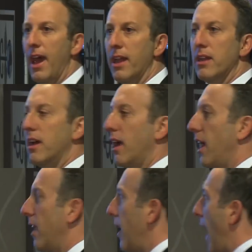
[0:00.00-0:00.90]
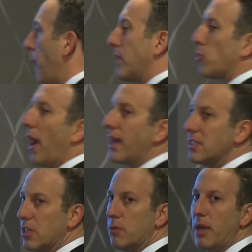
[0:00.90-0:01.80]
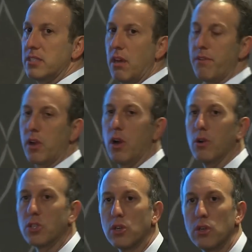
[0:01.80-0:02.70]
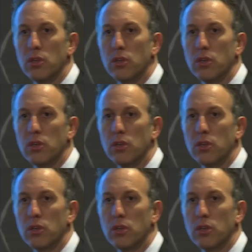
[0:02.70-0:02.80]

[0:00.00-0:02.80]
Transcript: And that's why I consider myself a coach.